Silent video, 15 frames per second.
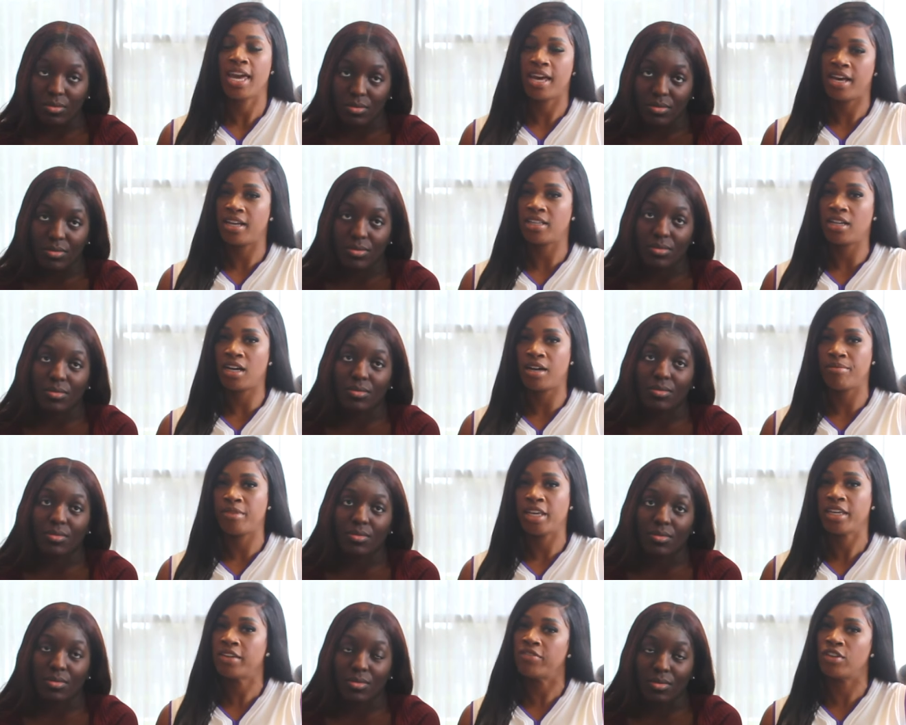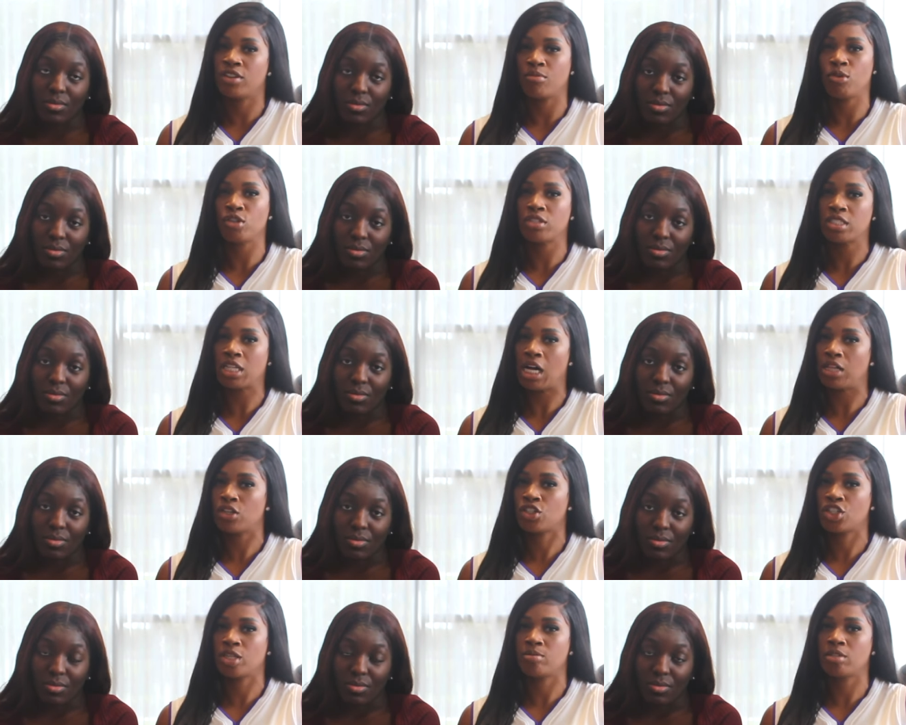Speaker 1: and um, they give you the most
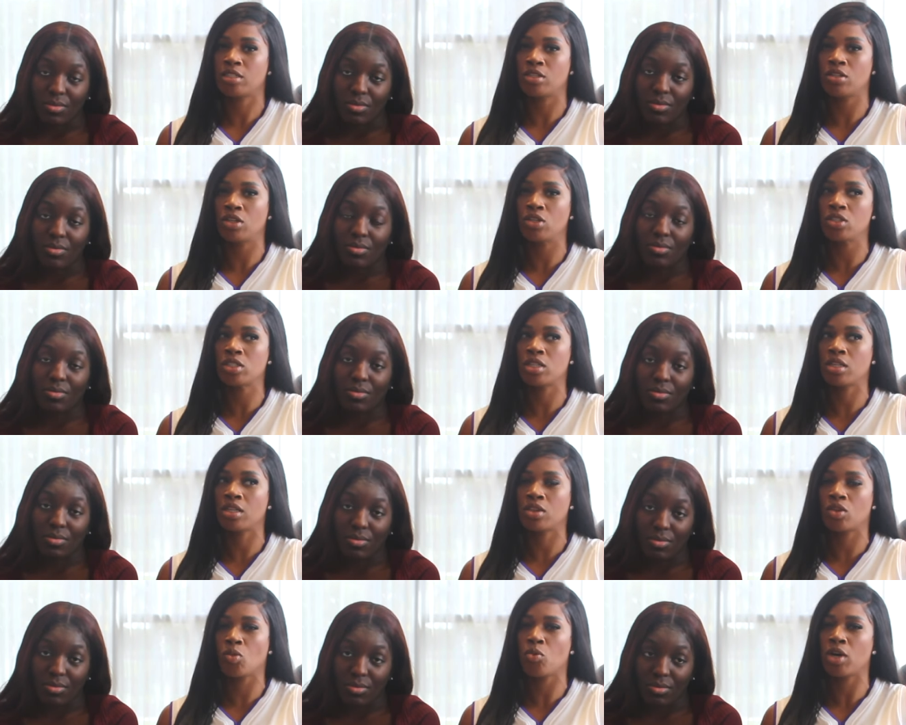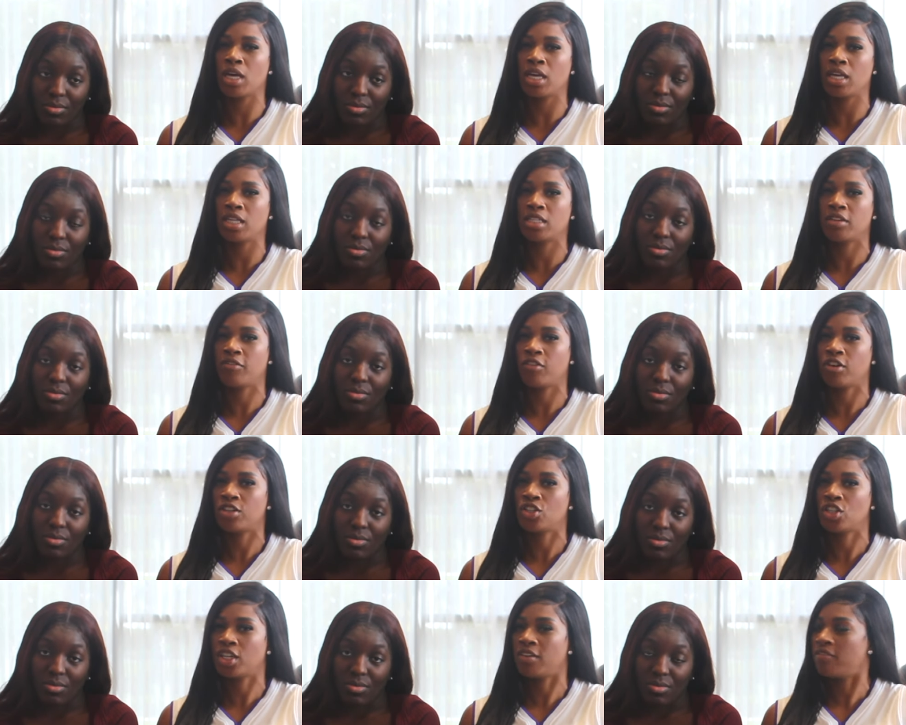scholarships. So those are the three
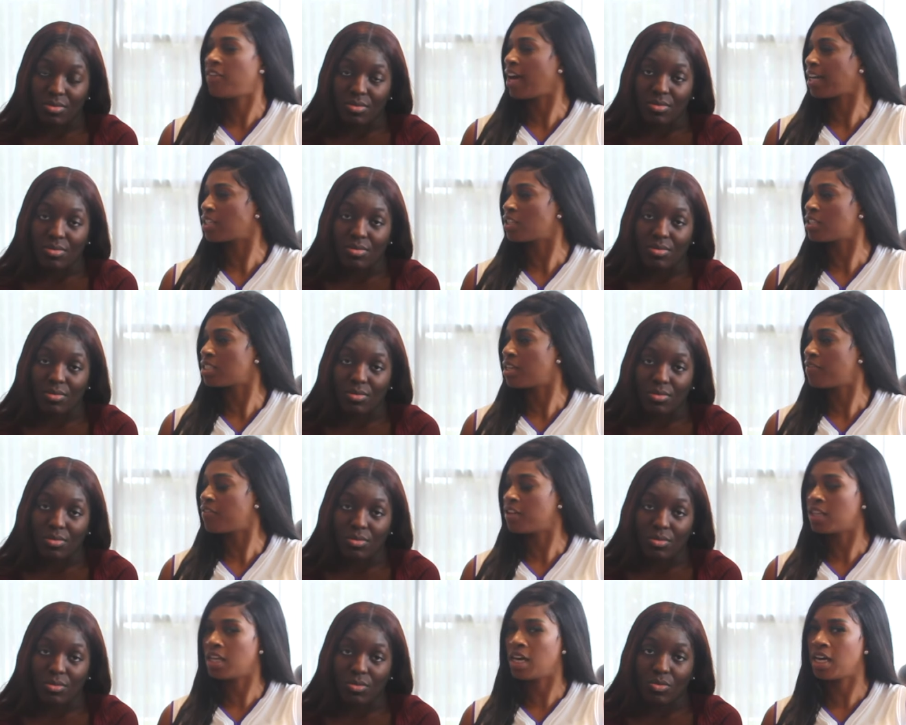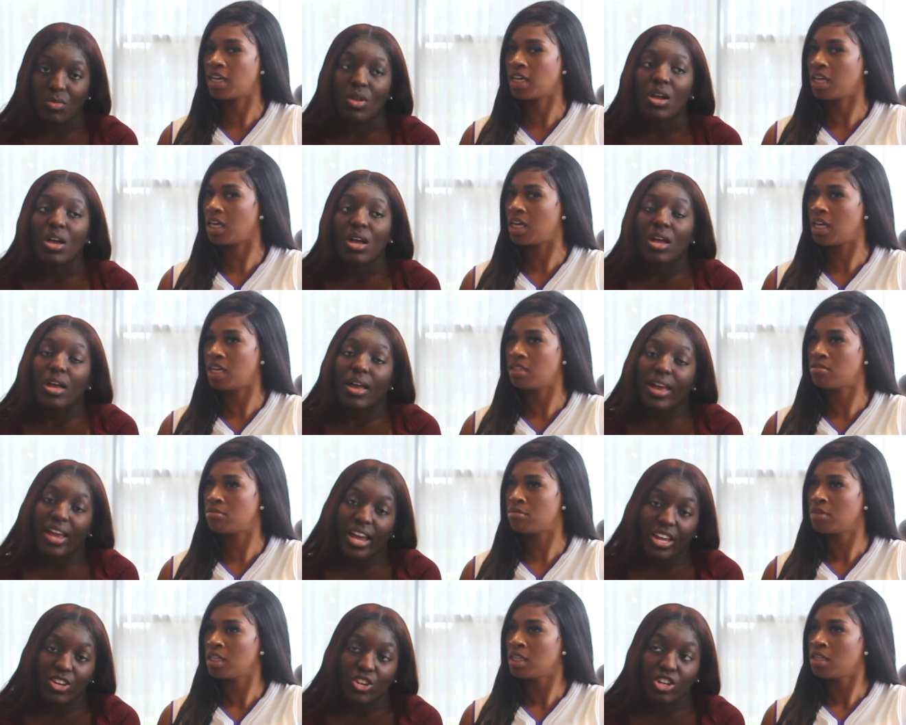differentiating factors I feel like. And,
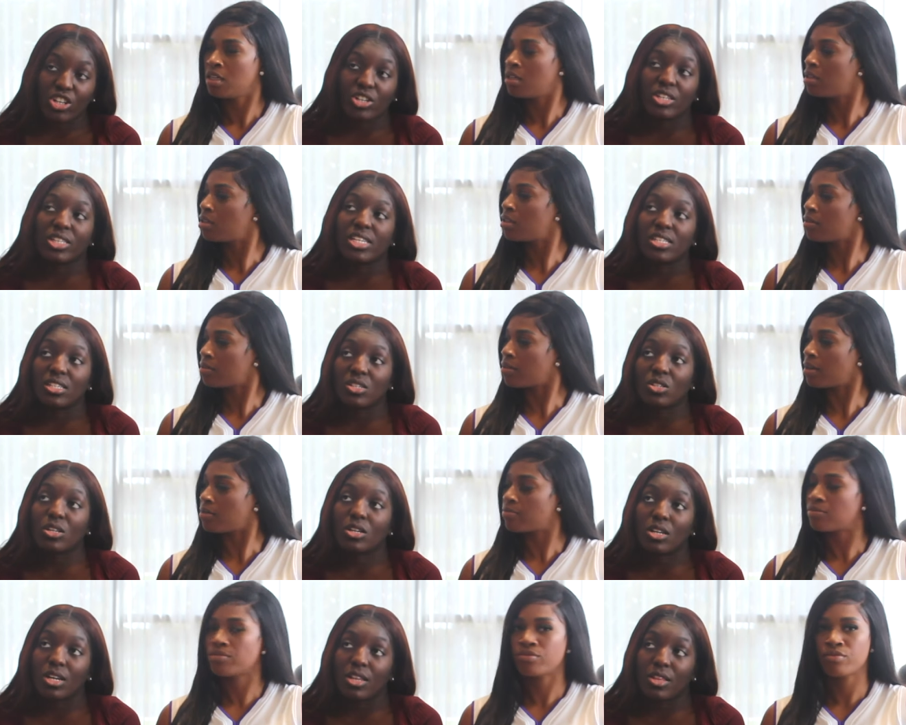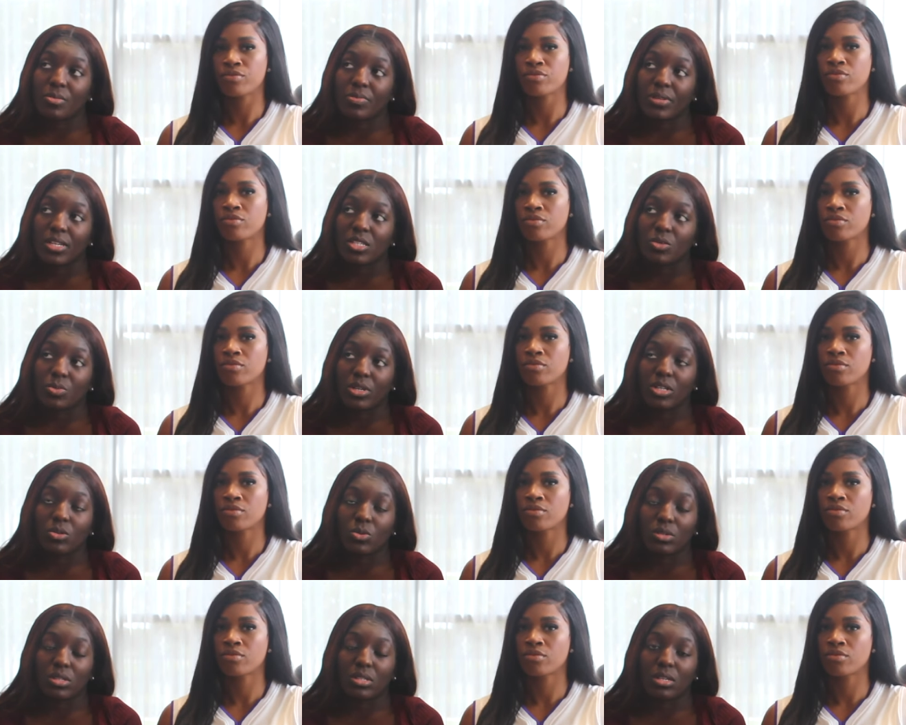
Speaker 2: and you're, this is yeah. another place where
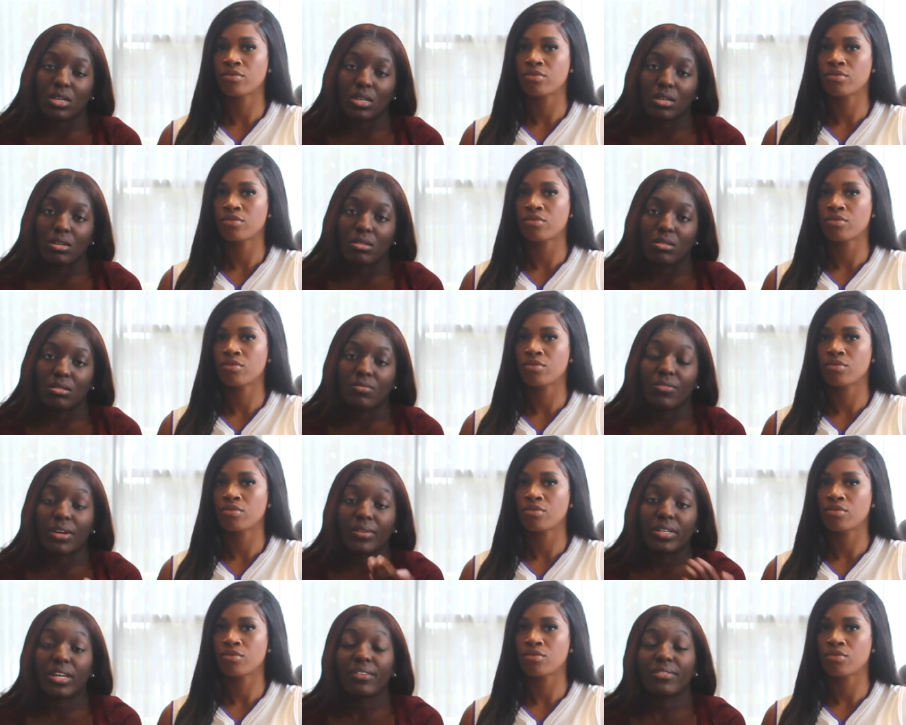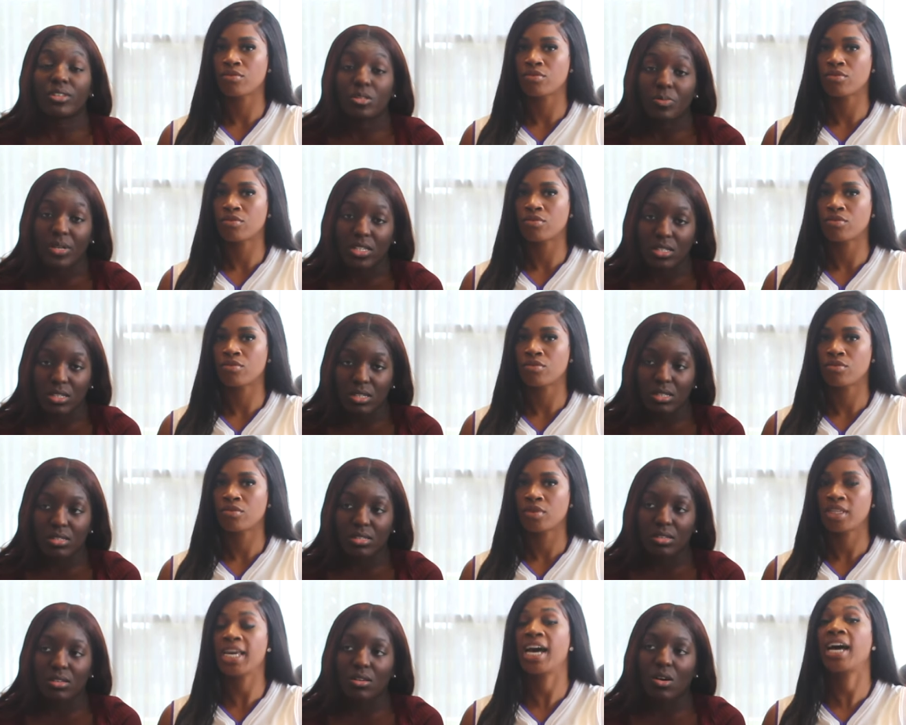you will see very diverse patients.
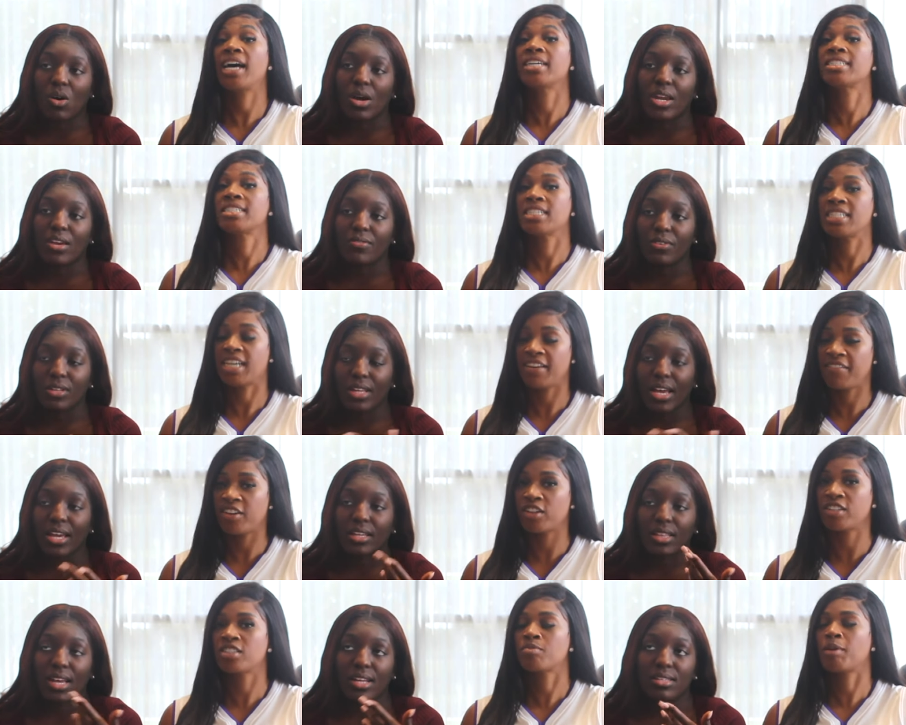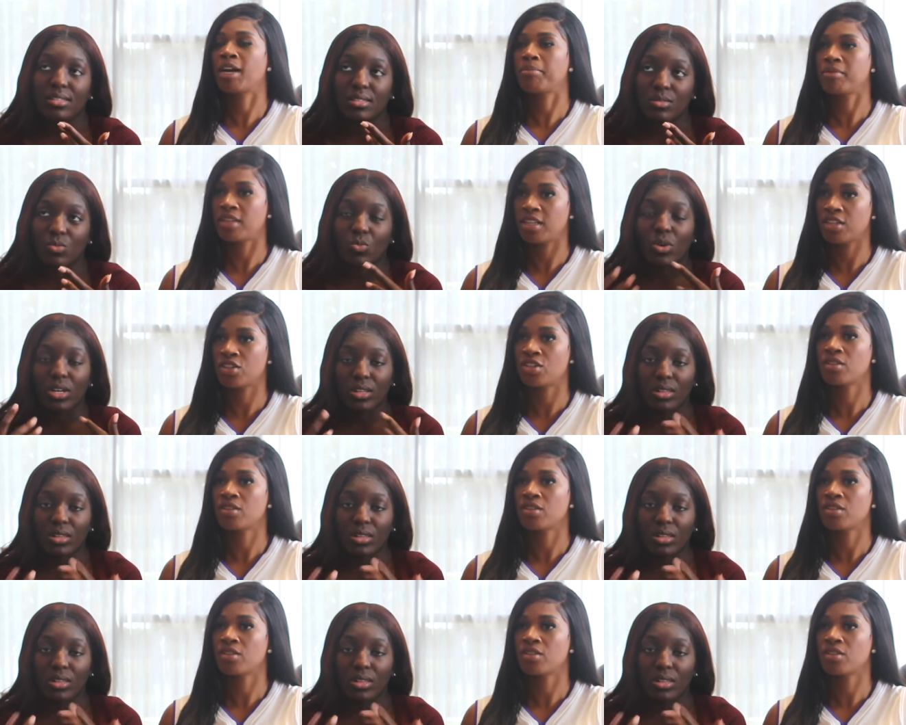Yeah, and I feel like that's population. one